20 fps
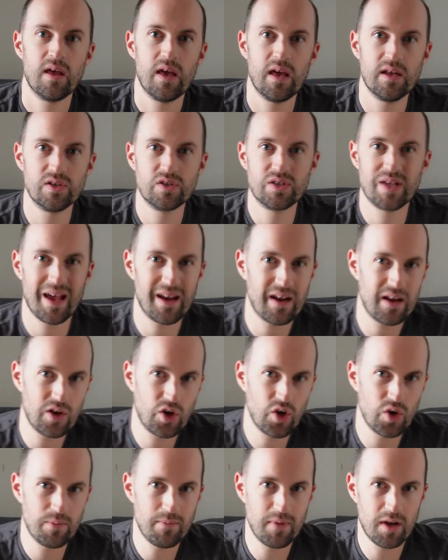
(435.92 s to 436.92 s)
and get a
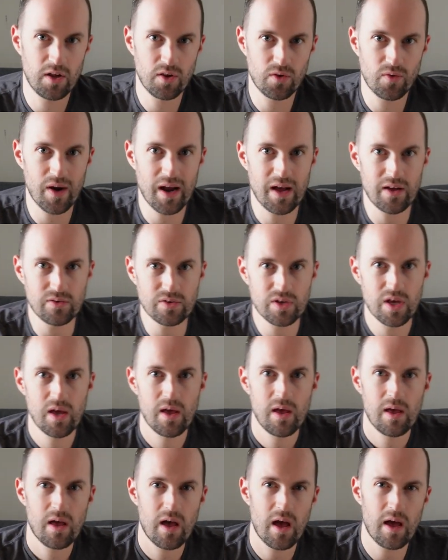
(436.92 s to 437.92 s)
good middle ground.
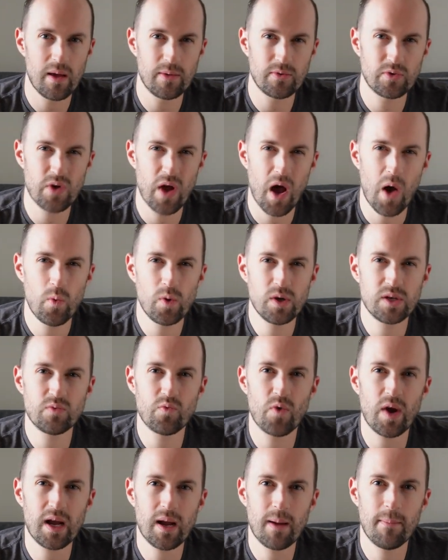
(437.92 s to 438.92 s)
I would
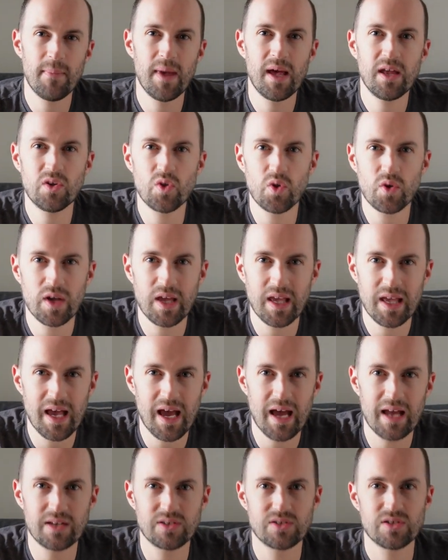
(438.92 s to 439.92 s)
recommend looking
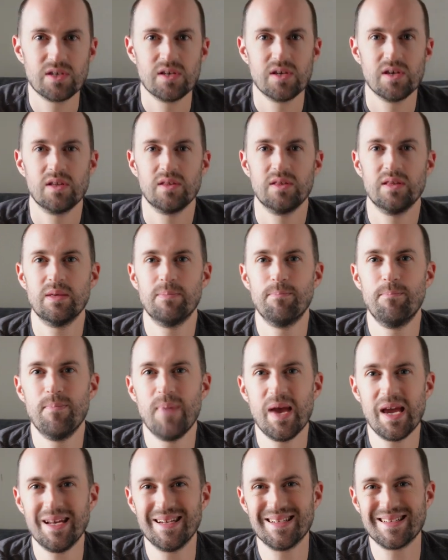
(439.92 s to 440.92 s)
at the
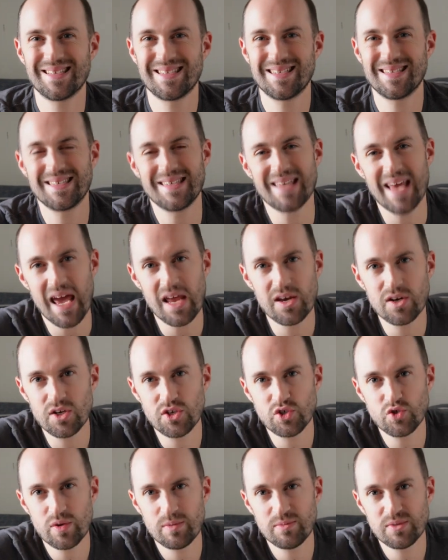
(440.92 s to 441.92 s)
main
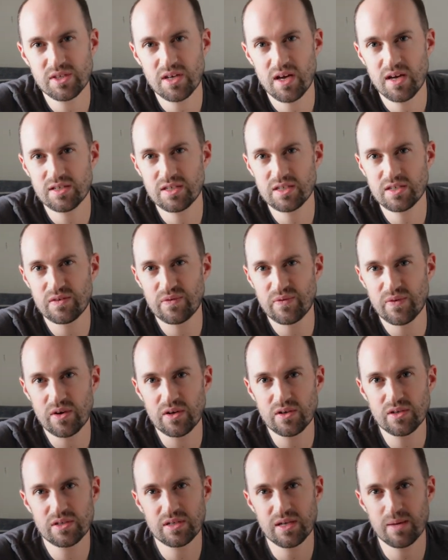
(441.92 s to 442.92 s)
standard trim sizes
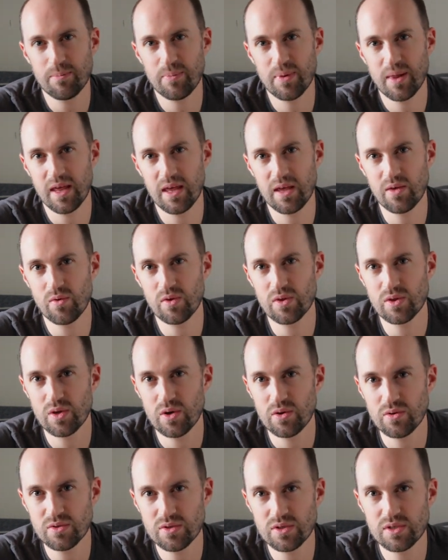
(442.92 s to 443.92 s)
first and playing with
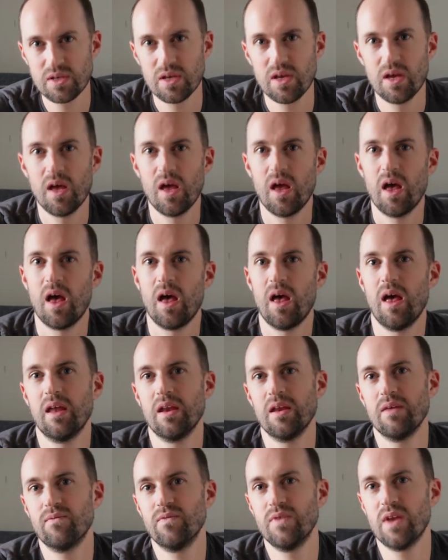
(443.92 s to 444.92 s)
those.
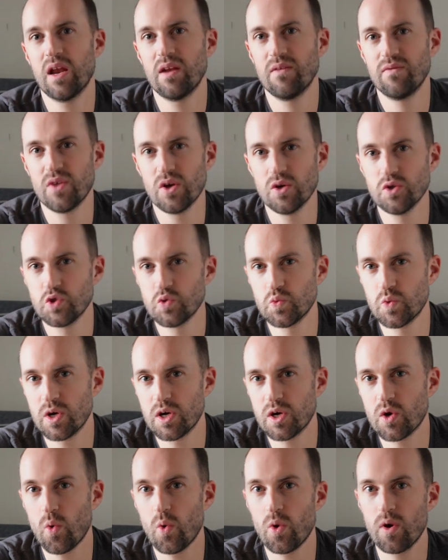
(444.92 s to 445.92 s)
And if none of those
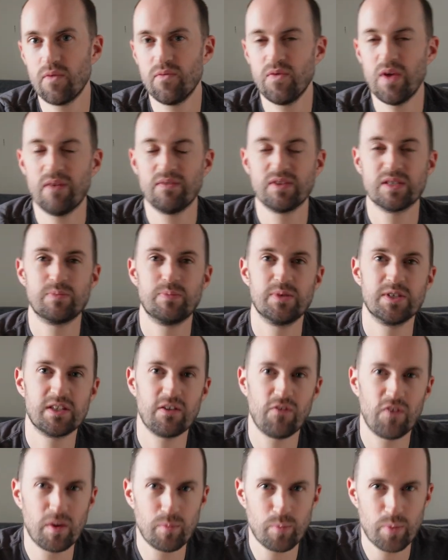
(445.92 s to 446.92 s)
work, or if you have a
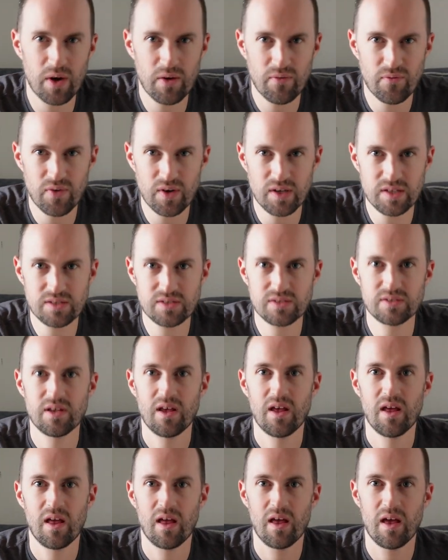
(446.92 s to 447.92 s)
specific preference,
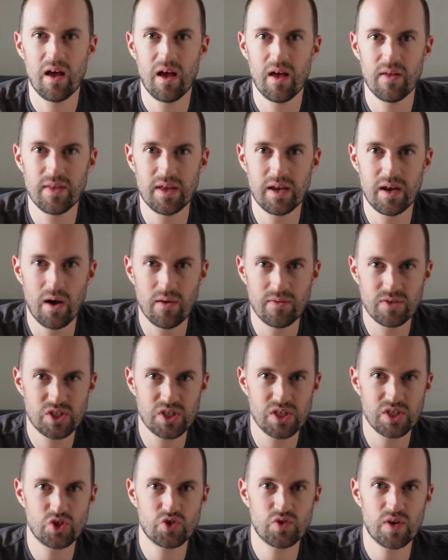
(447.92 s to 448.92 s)
then
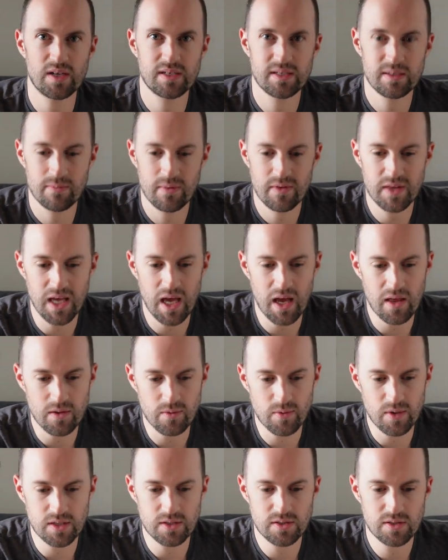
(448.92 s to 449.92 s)
obviously try some of the other
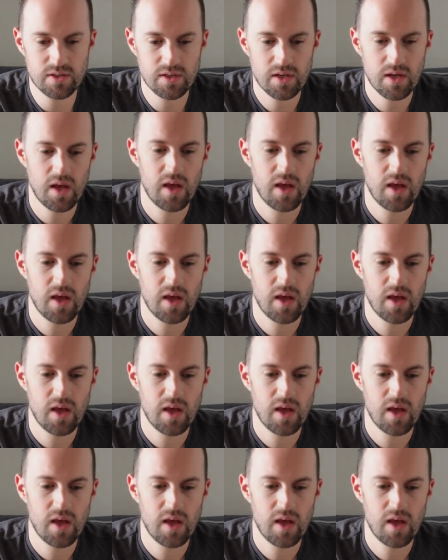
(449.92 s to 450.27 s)
ones.